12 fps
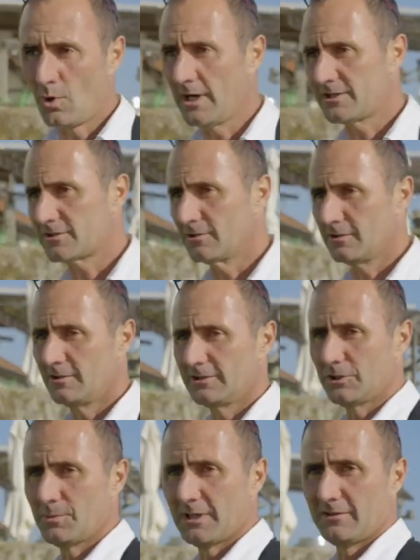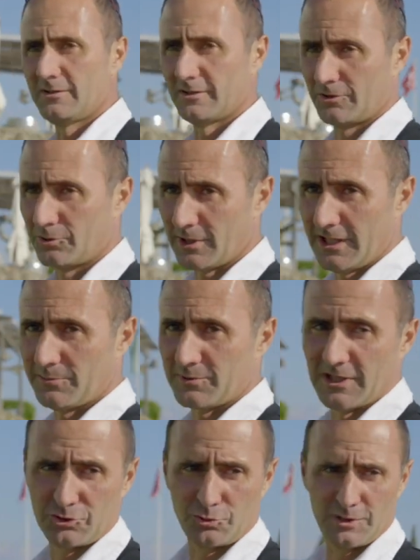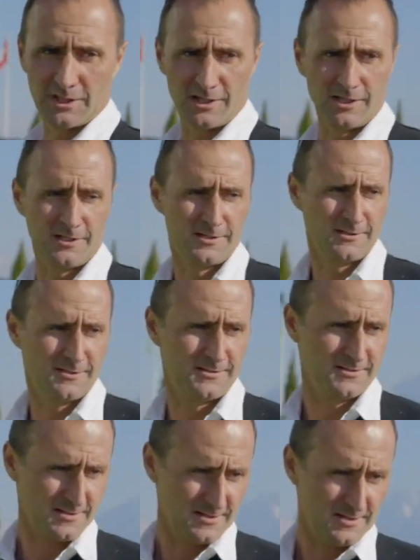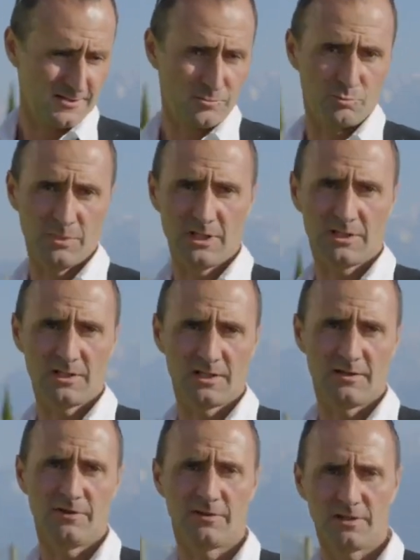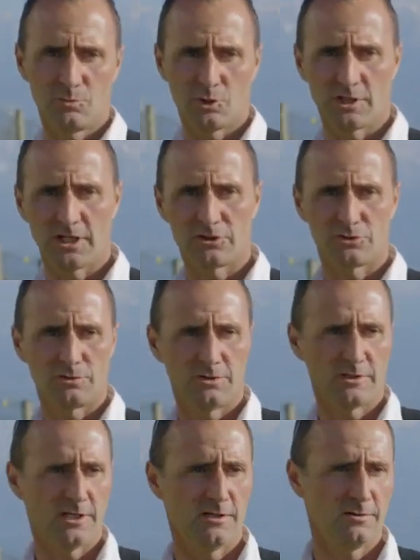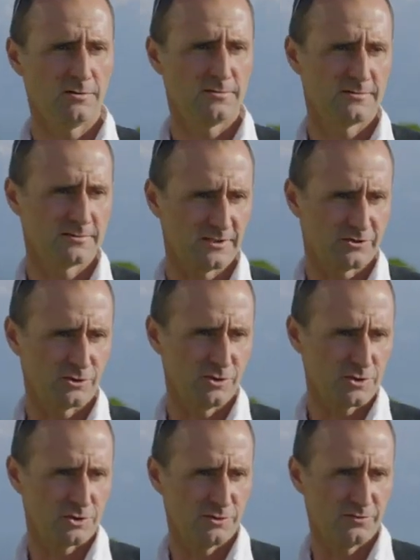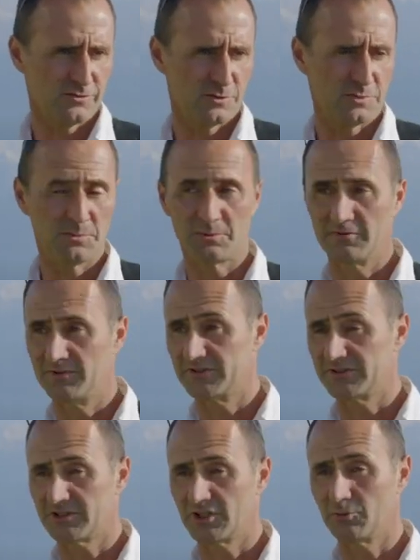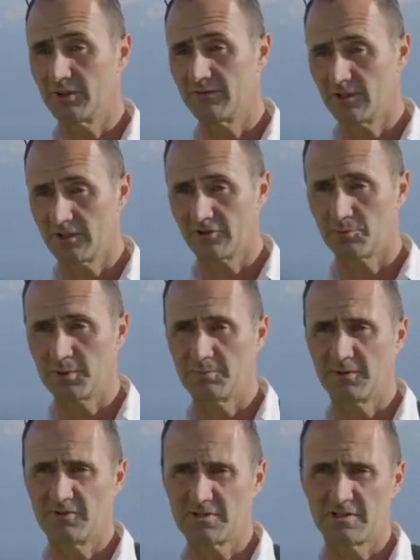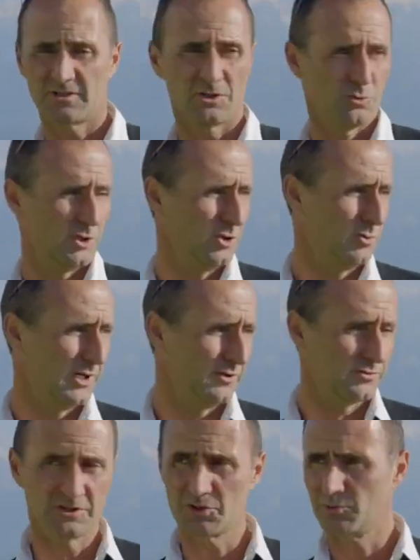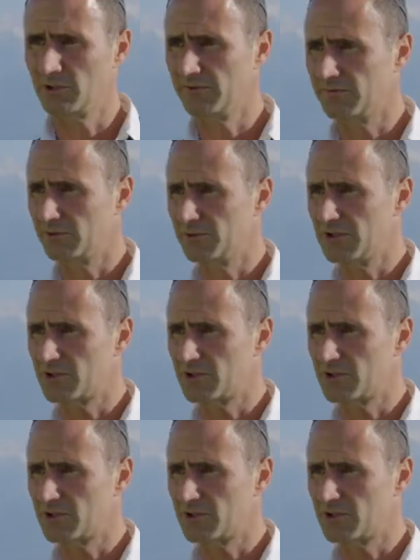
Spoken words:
why it's not only about the grape that we are making everything more natural now. It's also for people visiting. We have a lot of people visiting worldwide for this beautiful region.